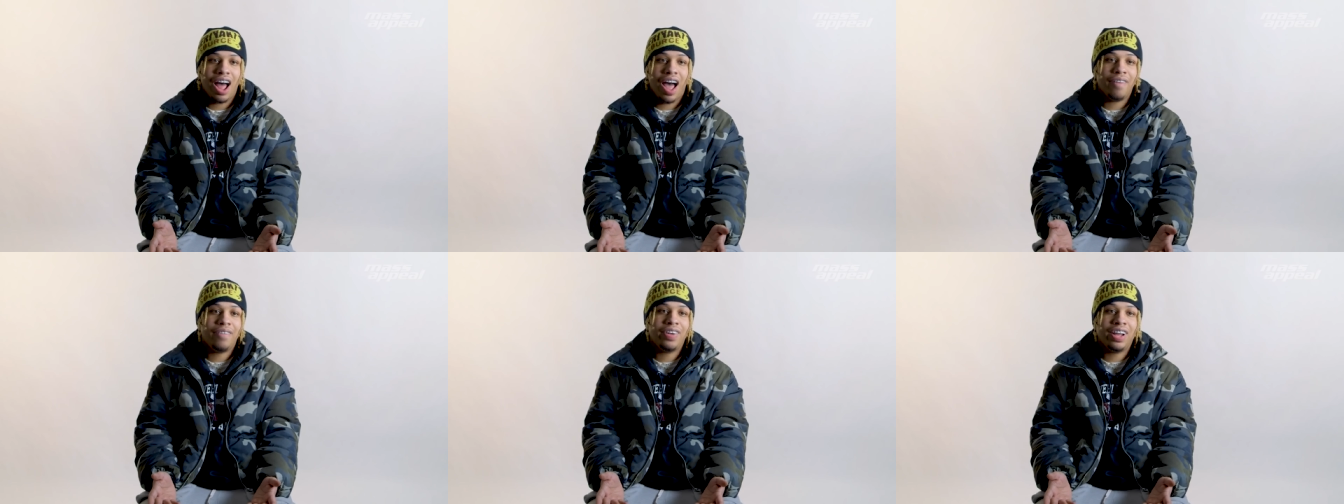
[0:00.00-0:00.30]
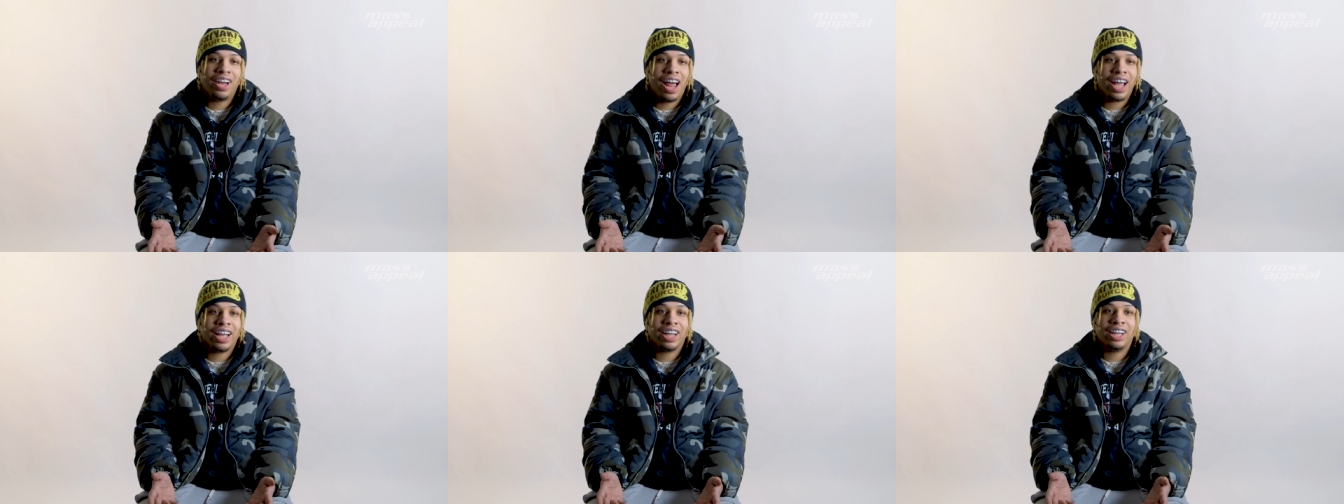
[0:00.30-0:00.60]
I
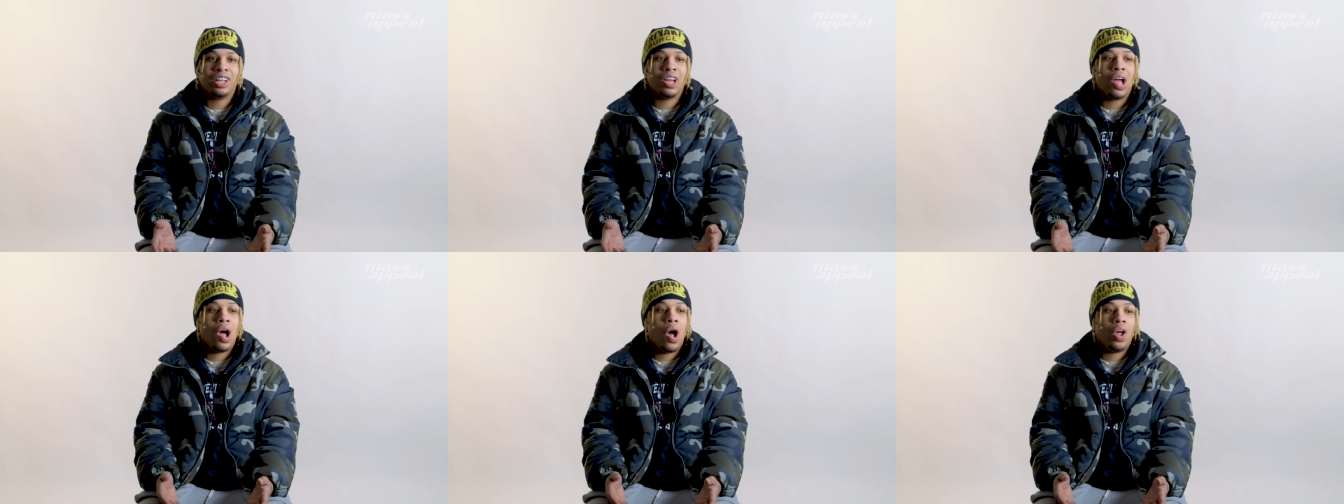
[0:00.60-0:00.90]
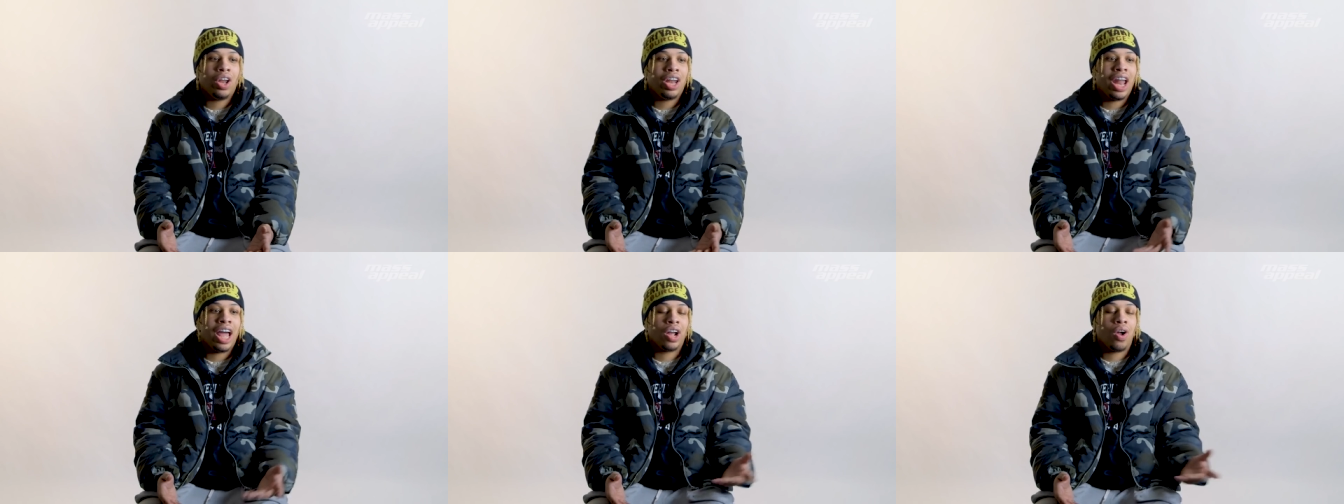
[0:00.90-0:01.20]
feel like the
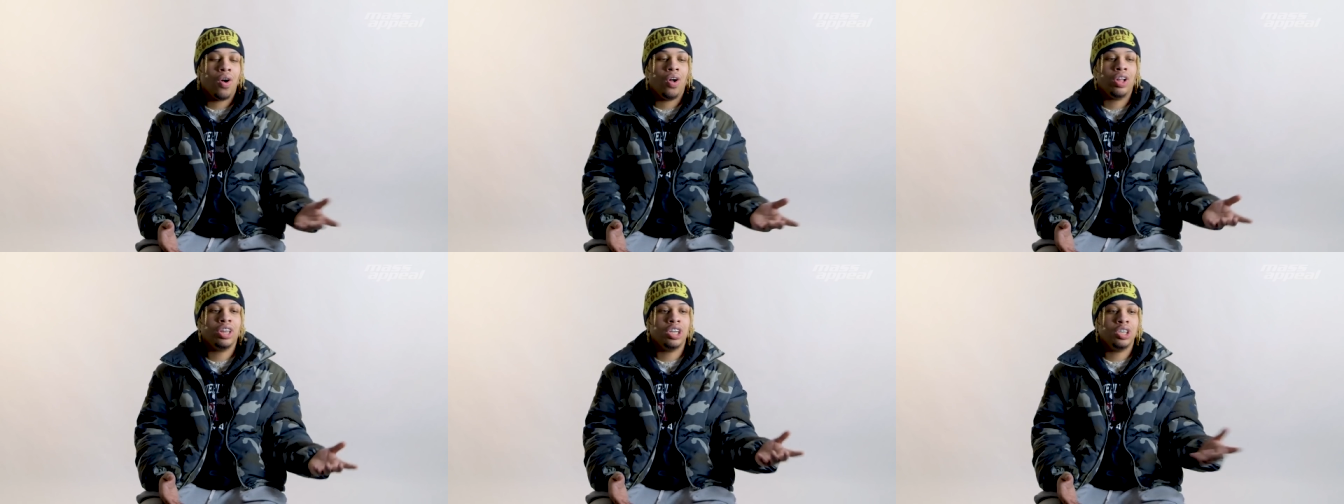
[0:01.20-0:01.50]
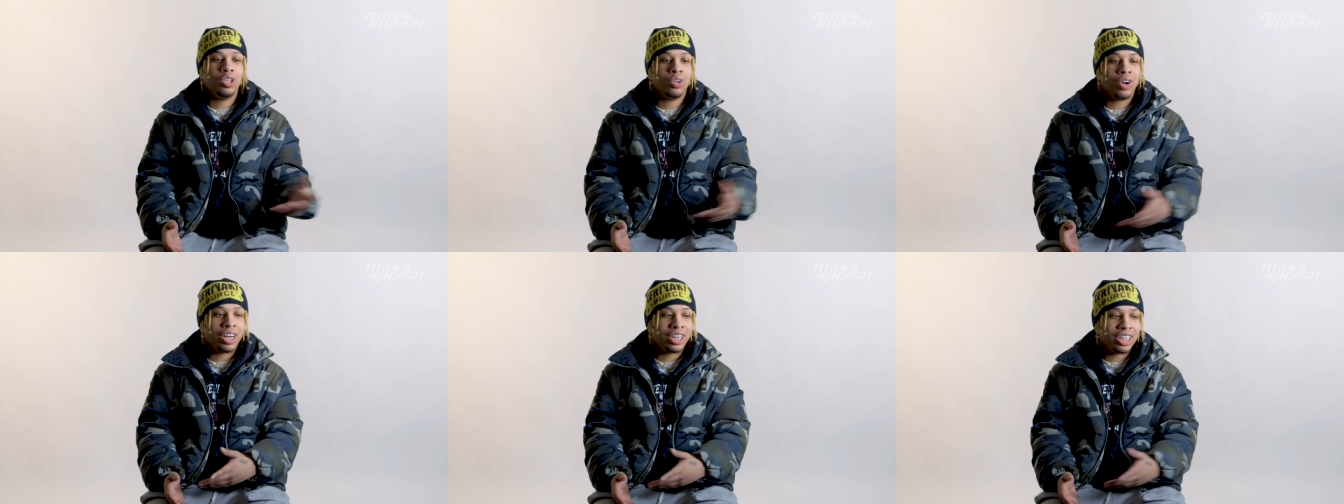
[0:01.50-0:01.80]
like all the
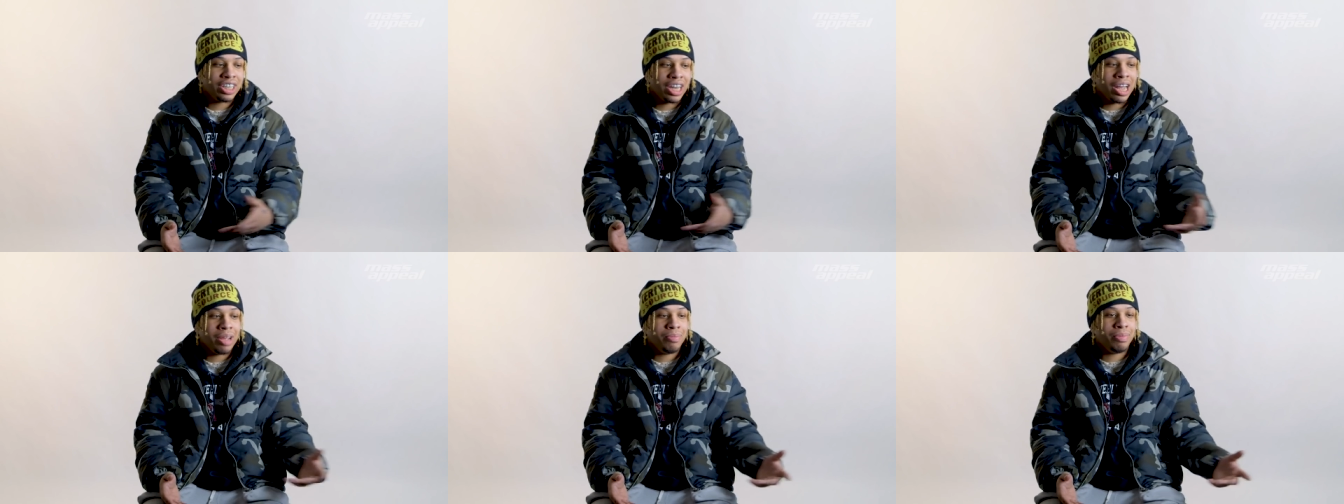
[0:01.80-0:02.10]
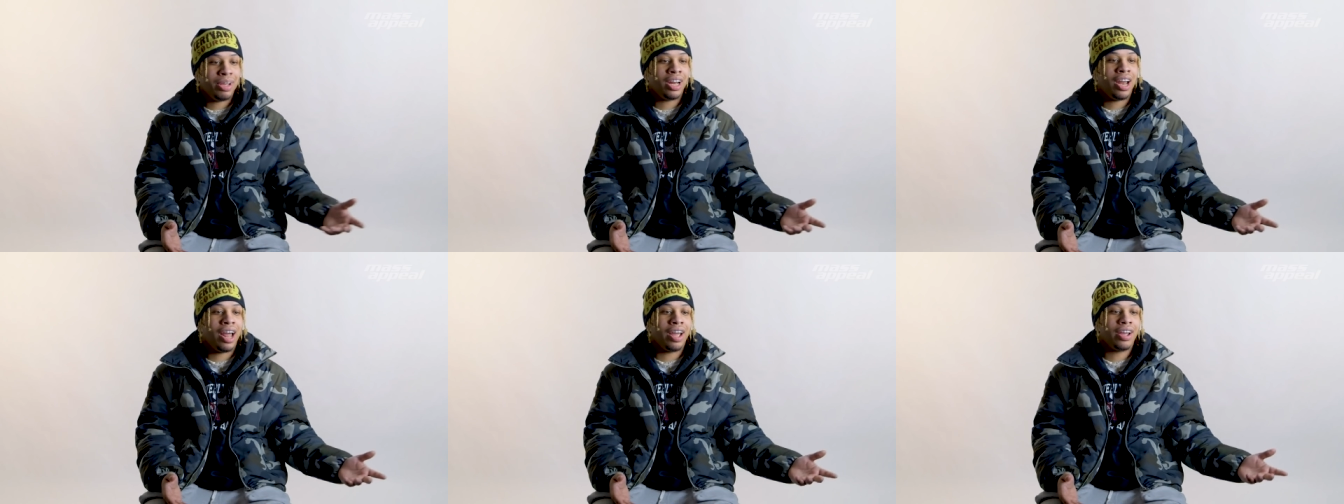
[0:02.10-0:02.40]
drug
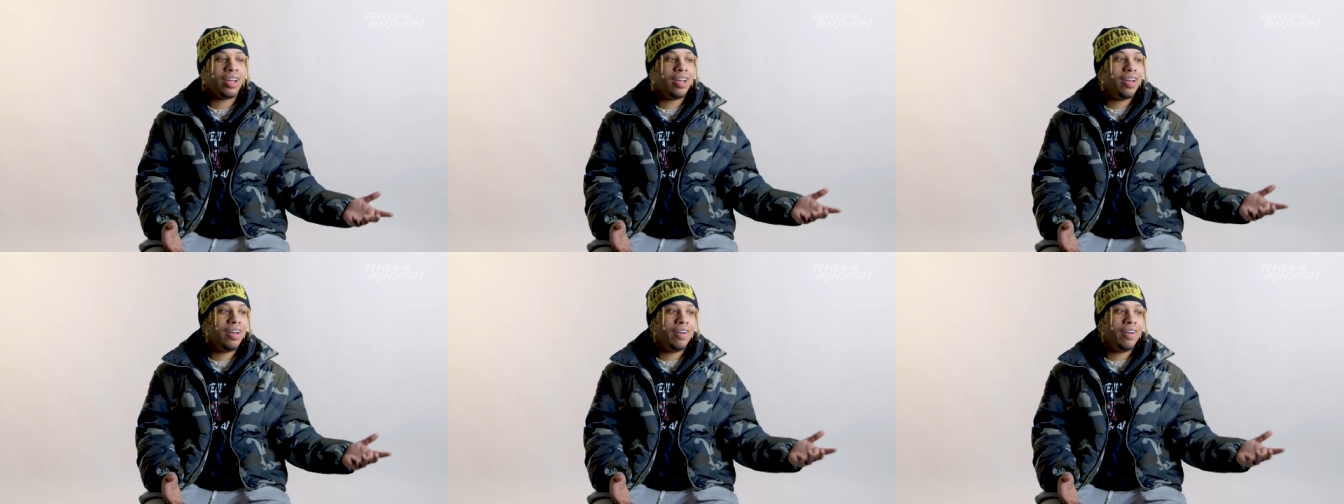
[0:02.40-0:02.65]
shaming, like